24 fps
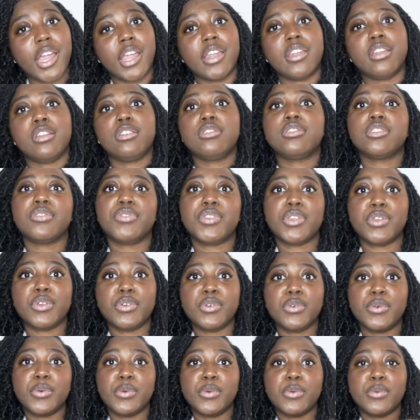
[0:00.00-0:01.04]
And those of
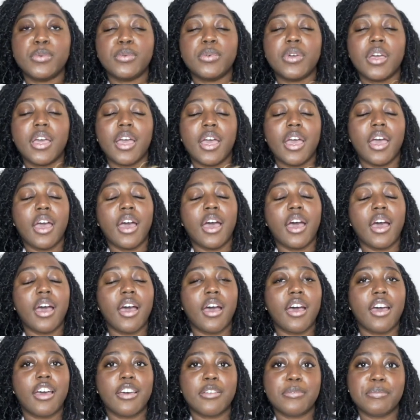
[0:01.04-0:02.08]
you
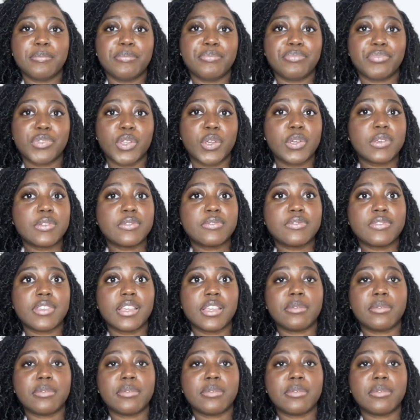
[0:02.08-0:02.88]
who